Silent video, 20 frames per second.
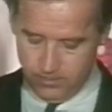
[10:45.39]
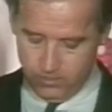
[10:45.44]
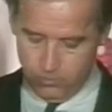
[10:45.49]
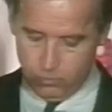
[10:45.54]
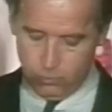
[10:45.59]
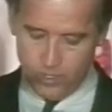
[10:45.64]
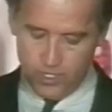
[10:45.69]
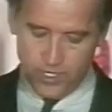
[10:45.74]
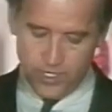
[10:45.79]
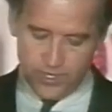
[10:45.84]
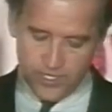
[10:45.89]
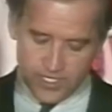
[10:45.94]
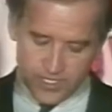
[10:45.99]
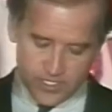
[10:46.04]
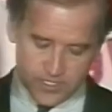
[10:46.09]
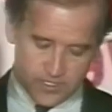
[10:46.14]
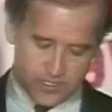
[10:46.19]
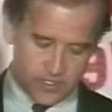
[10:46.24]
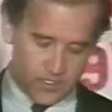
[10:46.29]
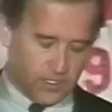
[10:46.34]
when
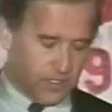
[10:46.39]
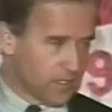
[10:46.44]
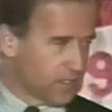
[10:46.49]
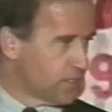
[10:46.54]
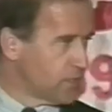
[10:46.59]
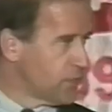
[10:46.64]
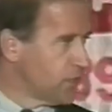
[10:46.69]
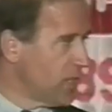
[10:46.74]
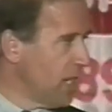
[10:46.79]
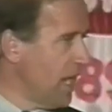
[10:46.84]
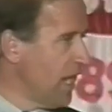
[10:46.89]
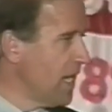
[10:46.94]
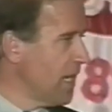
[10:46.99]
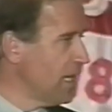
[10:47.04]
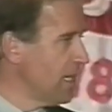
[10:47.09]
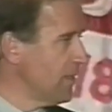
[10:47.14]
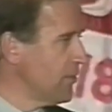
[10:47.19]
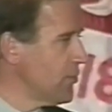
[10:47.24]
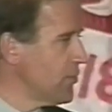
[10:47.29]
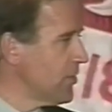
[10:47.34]
this
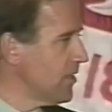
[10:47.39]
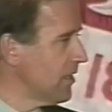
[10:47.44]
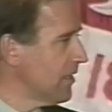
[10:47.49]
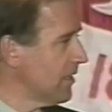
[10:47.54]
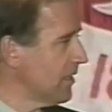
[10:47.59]
change